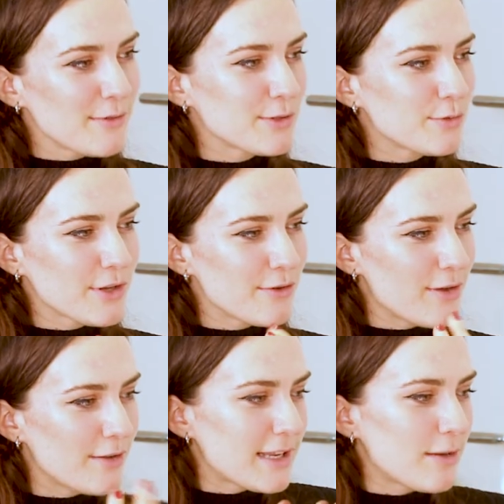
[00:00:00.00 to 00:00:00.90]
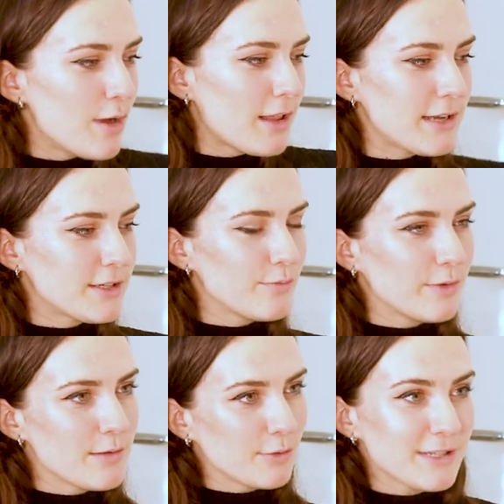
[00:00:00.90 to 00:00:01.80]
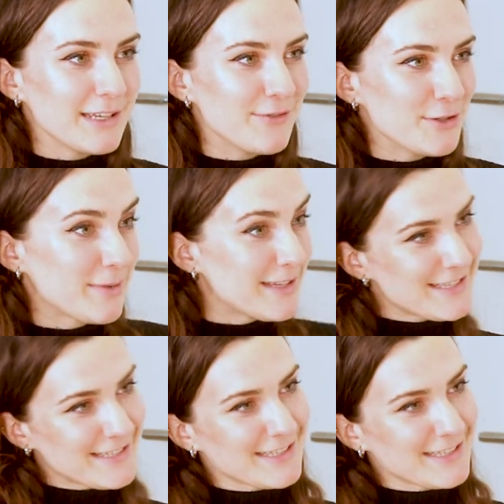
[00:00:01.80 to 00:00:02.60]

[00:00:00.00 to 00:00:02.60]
I was like, well, I don't really want any views, but this is